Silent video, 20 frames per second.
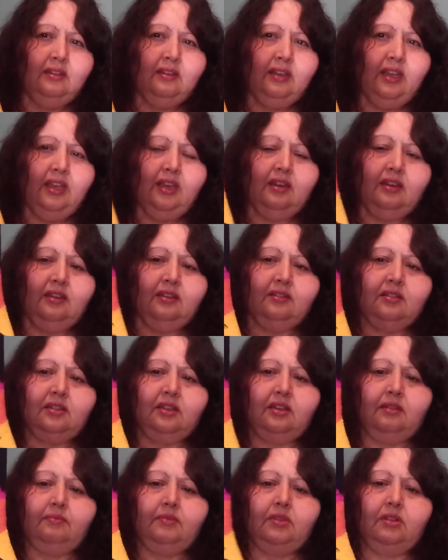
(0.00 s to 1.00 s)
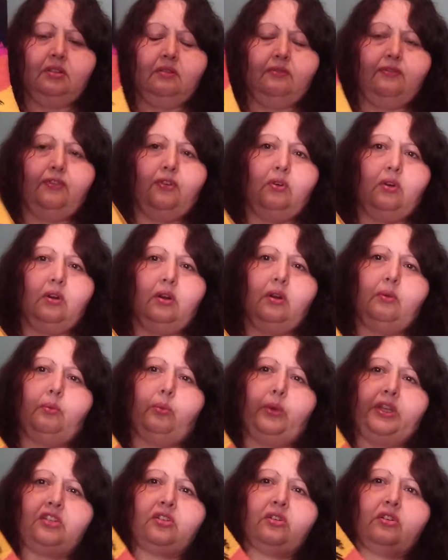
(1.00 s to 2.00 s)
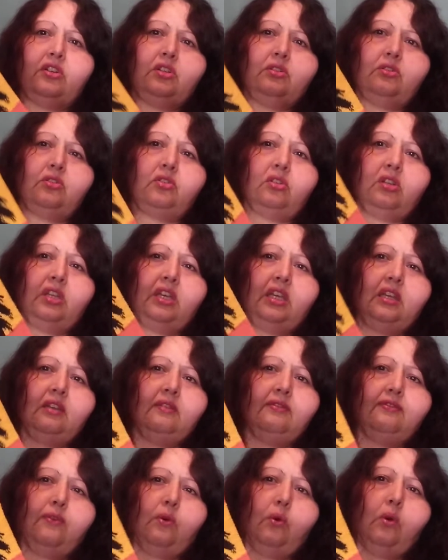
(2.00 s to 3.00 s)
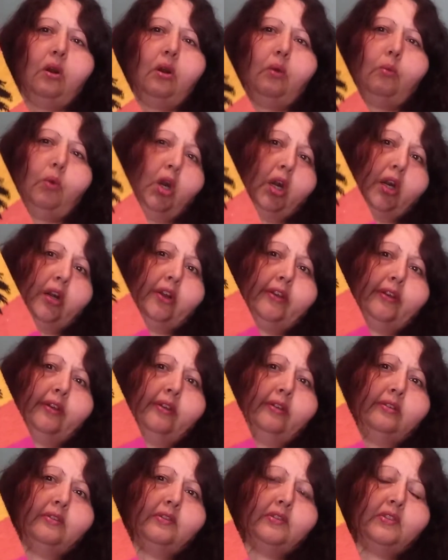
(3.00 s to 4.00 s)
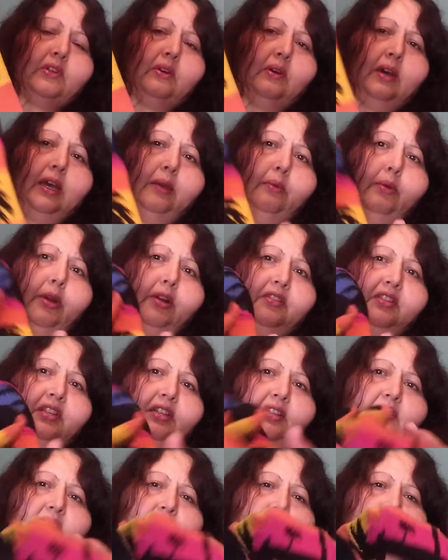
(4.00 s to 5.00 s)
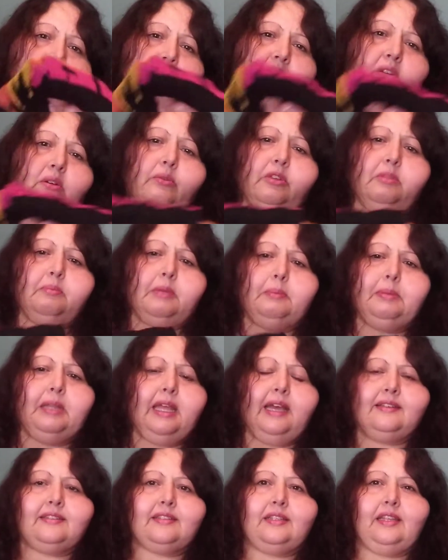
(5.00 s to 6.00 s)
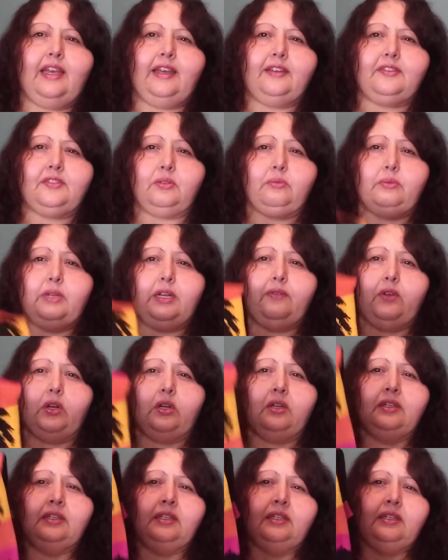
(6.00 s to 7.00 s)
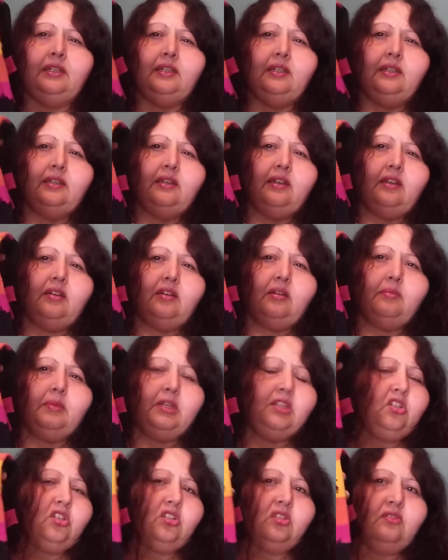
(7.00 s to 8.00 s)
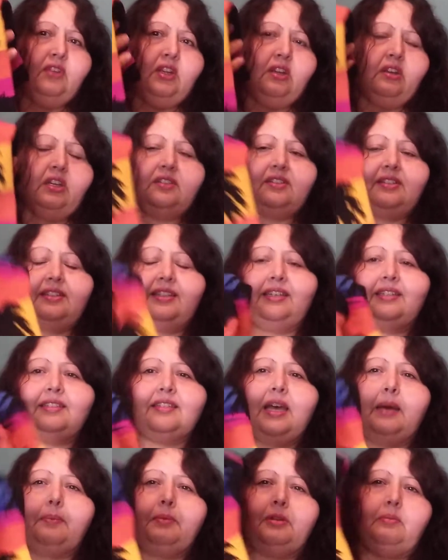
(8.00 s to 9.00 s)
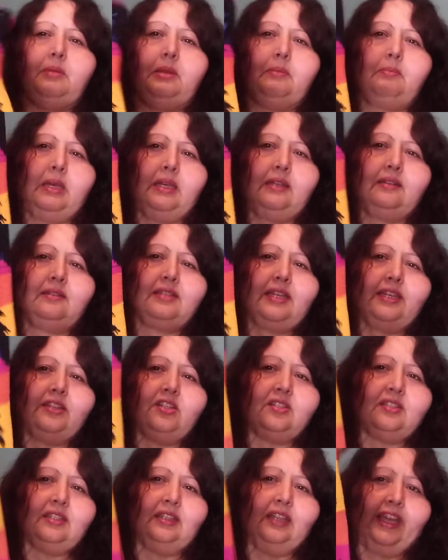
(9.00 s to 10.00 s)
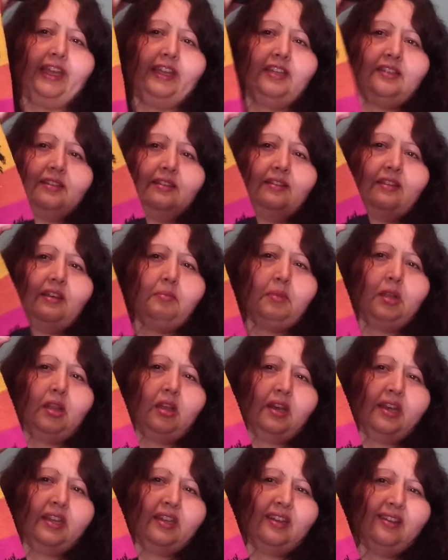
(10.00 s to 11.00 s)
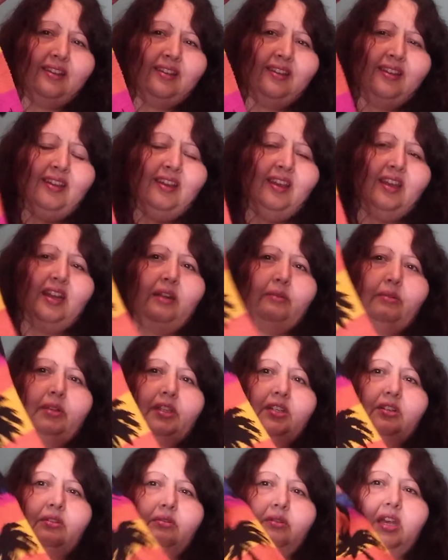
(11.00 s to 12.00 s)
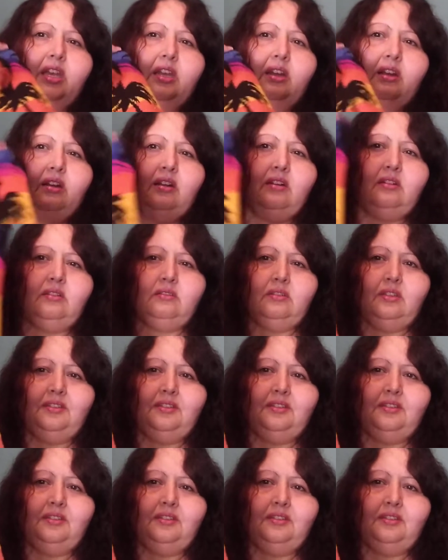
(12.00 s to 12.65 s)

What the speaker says: and for winter, usually for work. So I wear these, you know, with my black slacks or whatever, and just various. These happen to be men's. I just liked them a lot, and I really don't care